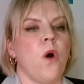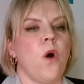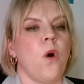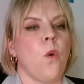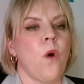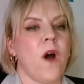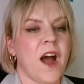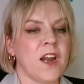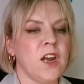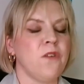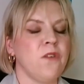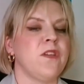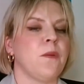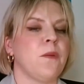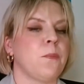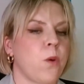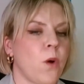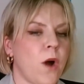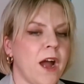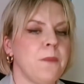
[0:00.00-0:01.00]
One of
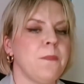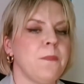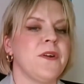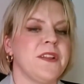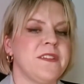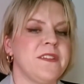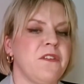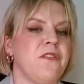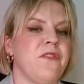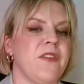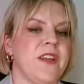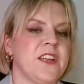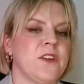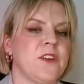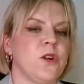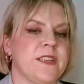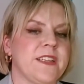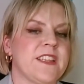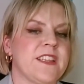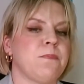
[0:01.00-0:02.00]
the primary
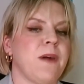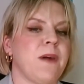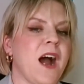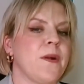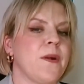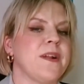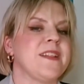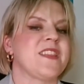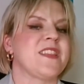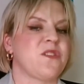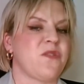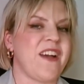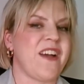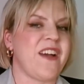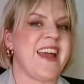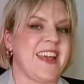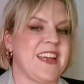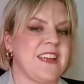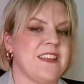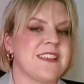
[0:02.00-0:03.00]
difficulties parents
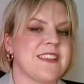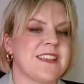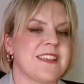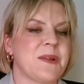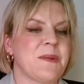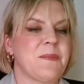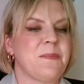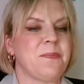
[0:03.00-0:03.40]
face